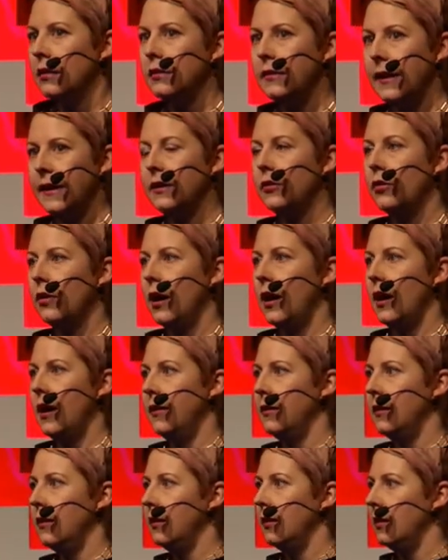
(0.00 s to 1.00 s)
Later
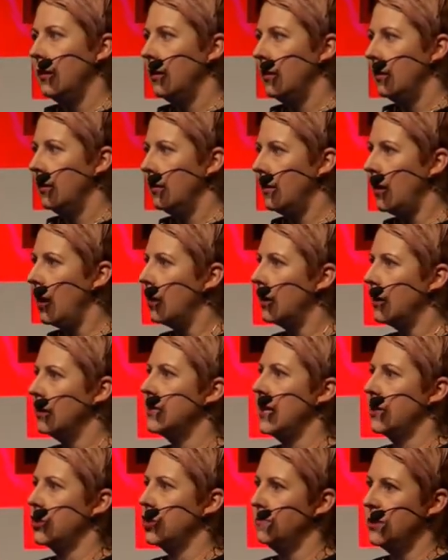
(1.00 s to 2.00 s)
on, the
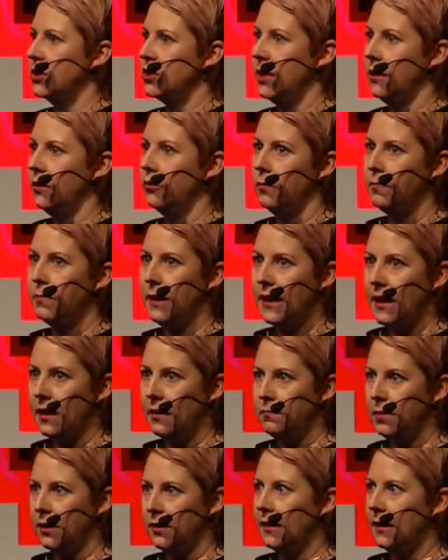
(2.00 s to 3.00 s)
Architecture Machine Group
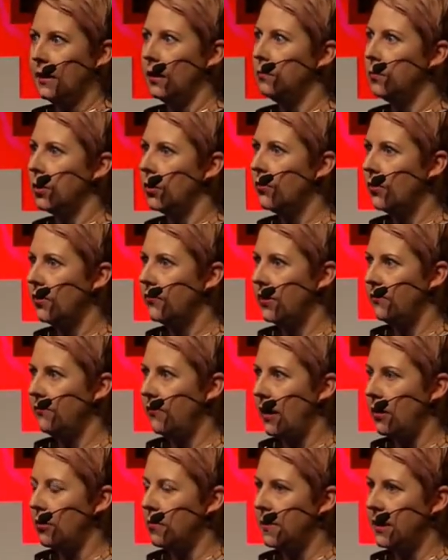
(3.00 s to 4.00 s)
began building immersive
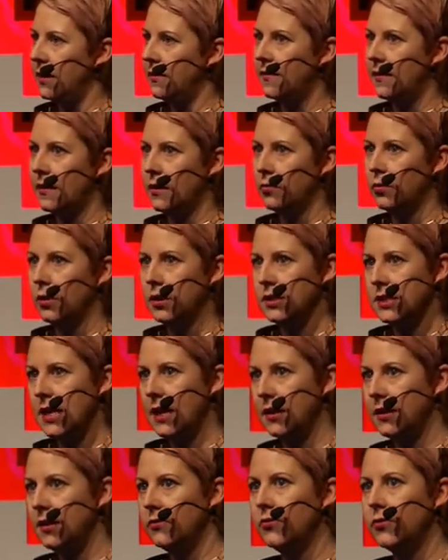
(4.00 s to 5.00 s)
environments that were
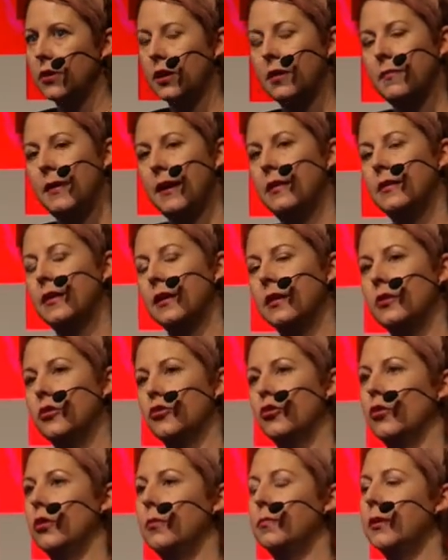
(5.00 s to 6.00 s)
intended for command and
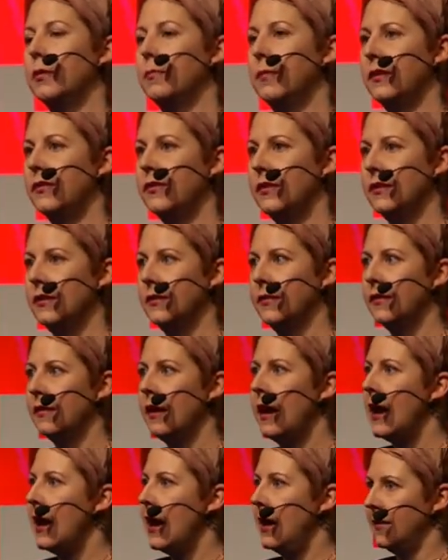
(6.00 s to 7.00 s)
control purposes
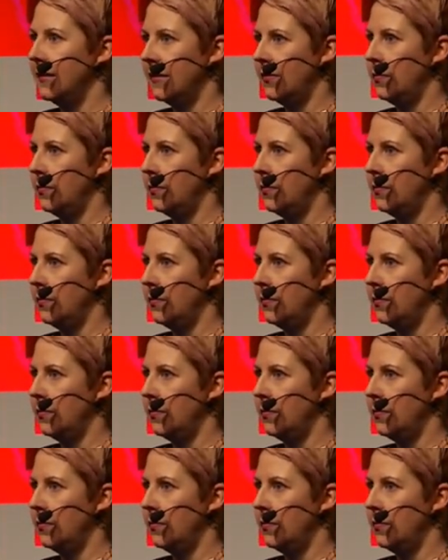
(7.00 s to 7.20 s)
and